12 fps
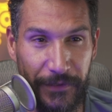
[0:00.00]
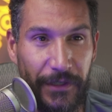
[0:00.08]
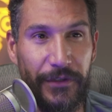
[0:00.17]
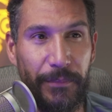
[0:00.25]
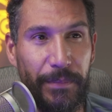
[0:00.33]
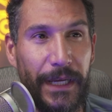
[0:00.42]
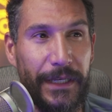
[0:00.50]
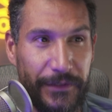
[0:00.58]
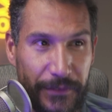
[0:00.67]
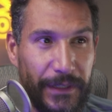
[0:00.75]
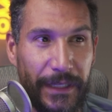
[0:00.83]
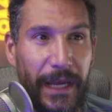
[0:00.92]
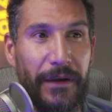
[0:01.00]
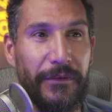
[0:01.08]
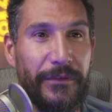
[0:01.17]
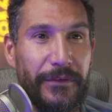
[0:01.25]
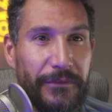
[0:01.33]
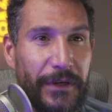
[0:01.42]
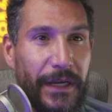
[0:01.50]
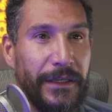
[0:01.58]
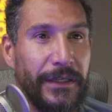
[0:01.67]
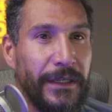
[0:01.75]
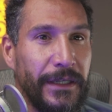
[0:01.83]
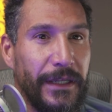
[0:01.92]
out your plan and do it now, right?
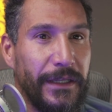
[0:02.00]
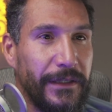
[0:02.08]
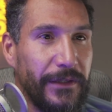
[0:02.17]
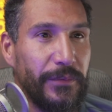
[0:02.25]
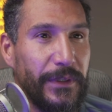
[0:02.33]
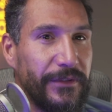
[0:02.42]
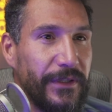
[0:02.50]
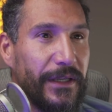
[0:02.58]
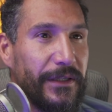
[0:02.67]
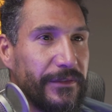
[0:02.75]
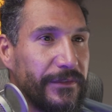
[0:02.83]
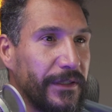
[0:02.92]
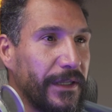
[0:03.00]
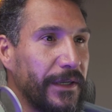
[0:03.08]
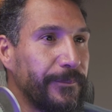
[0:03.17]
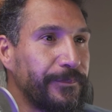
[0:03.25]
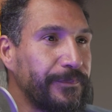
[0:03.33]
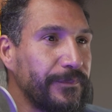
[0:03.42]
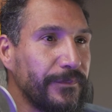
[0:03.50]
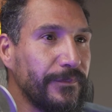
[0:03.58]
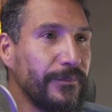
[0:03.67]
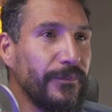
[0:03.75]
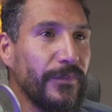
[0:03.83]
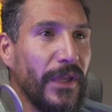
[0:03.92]
And that's what he's saying. He's saying that
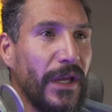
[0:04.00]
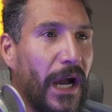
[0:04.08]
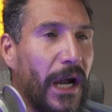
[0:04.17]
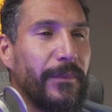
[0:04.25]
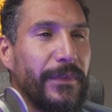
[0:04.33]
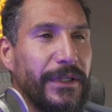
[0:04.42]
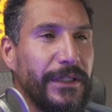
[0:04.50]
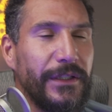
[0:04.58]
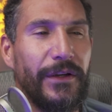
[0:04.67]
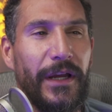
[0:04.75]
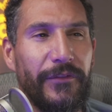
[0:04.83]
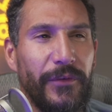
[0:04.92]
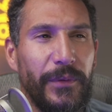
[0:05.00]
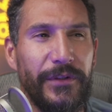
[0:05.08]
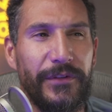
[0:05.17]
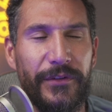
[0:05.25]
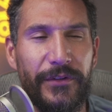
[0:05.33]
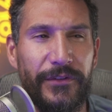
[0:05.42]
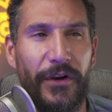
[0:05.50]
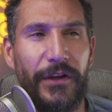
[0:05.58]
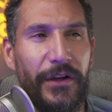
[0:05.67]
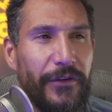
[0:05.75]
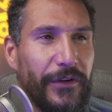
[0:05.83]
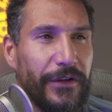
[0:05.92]
everyone's just
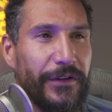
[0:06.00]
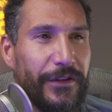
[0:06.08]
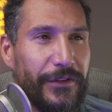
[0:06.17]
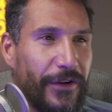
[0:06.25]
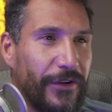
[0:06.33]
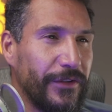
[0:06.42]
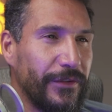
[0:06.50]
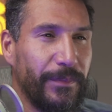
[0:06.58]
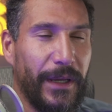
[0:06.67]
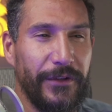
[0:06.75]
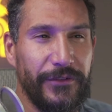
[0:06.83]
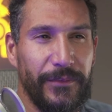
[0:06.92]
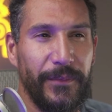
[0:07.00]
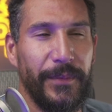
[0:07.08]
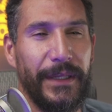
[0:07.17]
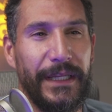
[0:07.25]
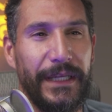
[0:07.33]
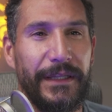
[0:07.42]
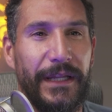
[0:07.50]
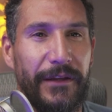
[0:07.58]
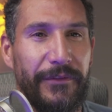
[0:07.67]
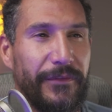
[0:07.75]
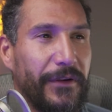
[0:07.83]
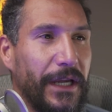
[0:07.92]
starting over. It's always bothersome to be beginning
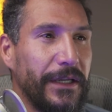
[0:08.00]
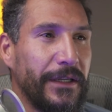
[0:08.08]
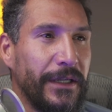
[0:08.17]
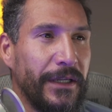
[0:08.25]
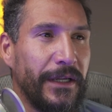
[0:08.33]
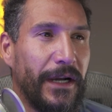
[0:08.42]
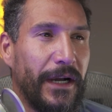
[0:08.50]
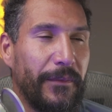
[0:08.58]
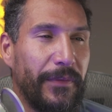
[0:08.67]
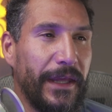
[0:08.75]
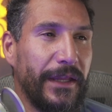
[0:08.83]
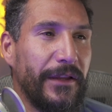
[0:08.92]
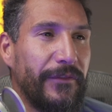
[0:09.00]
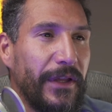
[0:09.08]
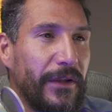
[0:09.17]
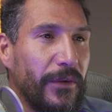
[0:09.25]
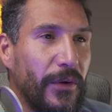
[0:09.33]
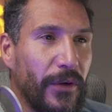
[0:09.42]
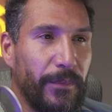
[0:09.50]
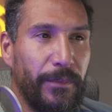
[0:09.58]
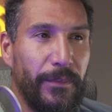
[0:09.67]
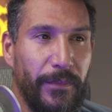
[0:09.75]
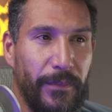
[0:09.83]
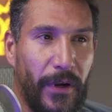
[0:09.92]
life, right? They live ill who are
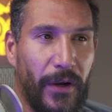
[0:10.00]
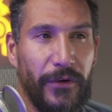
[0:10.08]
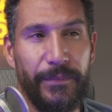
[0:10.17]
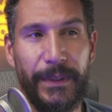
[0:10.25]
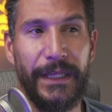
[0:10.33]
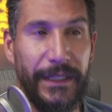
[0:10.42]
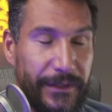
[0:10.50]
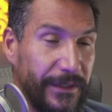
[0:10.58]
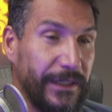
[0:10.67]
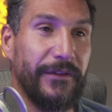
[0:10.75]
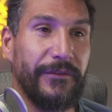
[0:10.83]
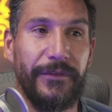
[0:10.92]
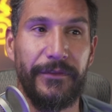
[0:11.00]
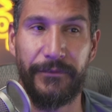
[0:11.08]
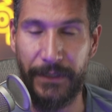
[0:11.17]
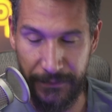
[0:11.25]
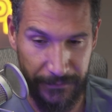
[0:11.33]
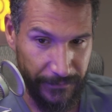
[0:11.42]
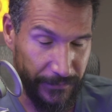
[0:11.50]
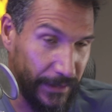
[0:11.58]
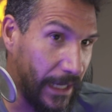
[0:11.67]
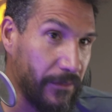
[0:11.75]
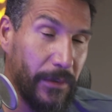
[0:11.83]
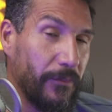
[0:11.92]
always beginning to live, right?
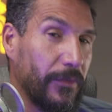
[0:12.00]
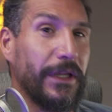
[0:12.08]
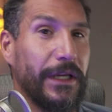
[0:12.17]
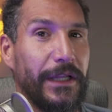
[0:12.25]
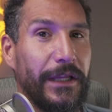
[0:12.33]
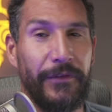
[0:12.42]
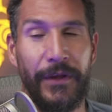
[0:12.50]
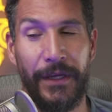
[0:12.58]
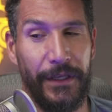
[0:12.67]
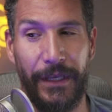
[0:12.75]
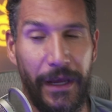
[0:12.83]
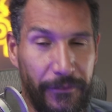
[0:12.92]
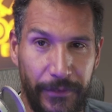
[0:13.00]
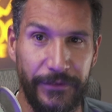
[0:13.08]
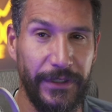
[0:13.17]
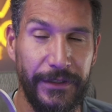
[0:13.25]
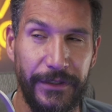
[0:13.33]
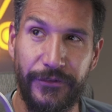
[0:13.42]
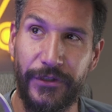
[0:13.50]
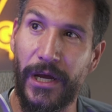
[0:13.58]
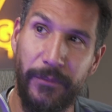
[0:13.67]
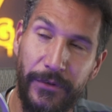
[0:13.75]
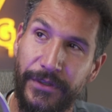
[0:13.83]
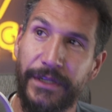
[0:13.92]
Now I'm really going to live. Now, once I get this
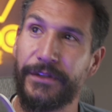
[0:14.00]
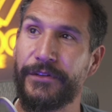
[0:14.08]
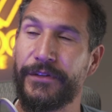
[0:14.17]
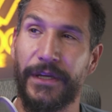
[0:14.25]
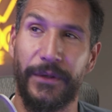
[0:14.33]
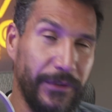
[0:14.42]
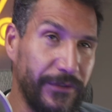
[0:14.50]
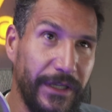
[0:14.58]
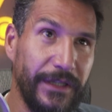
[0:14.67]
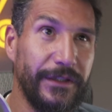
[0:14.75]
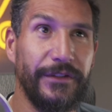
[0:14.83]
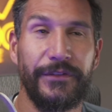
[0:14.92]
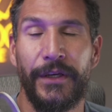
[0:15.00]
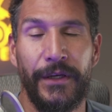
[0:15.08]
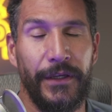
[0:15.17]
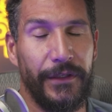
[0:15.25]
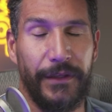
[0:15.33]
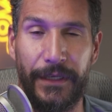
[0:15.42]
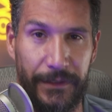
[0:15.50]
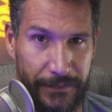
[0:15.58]
job, once I get this thing, once I get this thing,